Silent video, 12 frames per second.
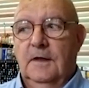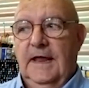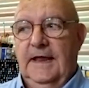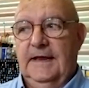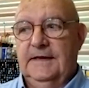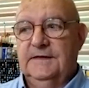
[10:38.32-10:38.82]

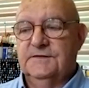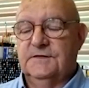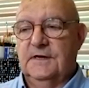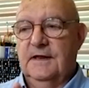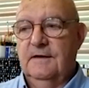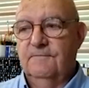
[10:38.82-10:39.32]
his
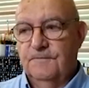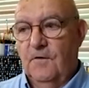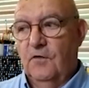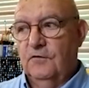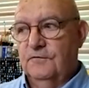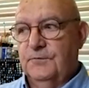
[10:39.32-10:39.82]

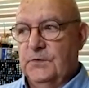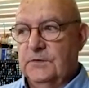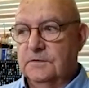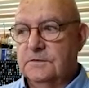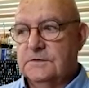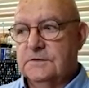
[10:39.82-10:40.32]
involvement,
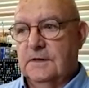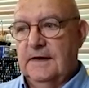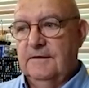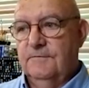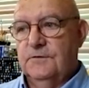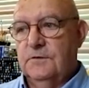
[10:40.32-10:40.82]

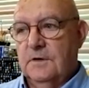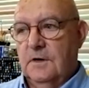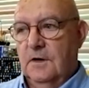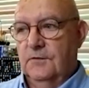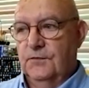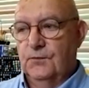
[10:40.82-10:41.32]
even
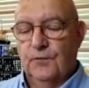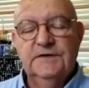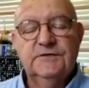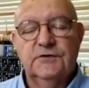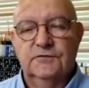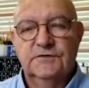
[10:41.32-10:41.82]
at the
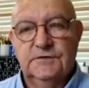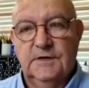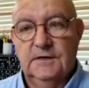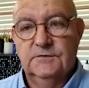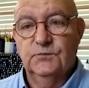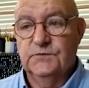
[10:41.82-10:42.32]
research
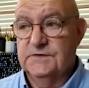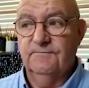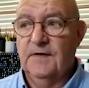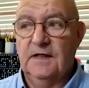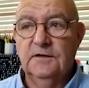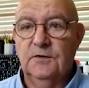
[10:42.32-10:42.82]
stage, was
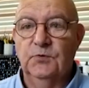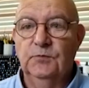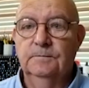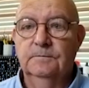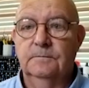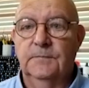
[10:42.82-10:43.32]
invaluable,
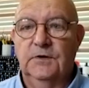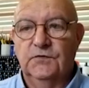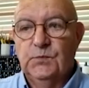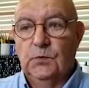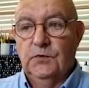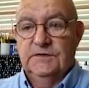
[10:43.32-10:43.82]
because
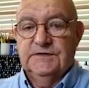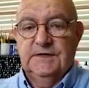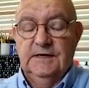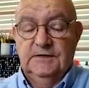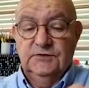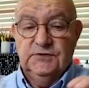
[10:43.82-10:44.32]
what you've seen
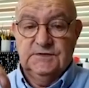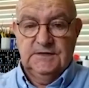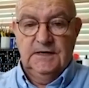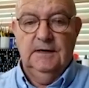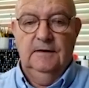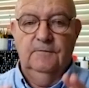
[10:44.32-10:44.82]
is you've
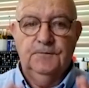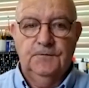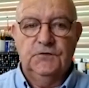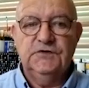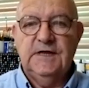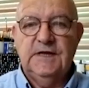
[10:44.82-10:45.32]
seen it
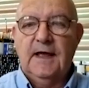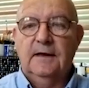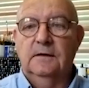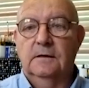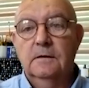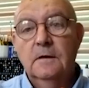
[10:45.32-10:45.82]
firsthand
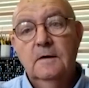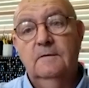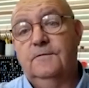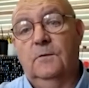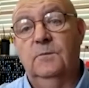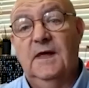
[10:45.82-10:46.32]

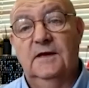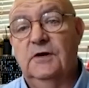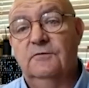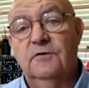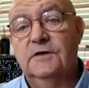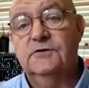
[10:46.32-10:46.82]
from that
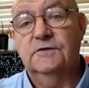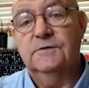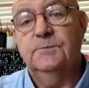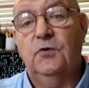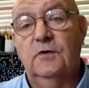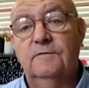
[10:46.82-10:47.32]
generation's
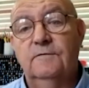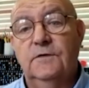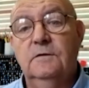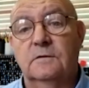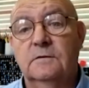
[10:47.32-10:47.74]
point of view.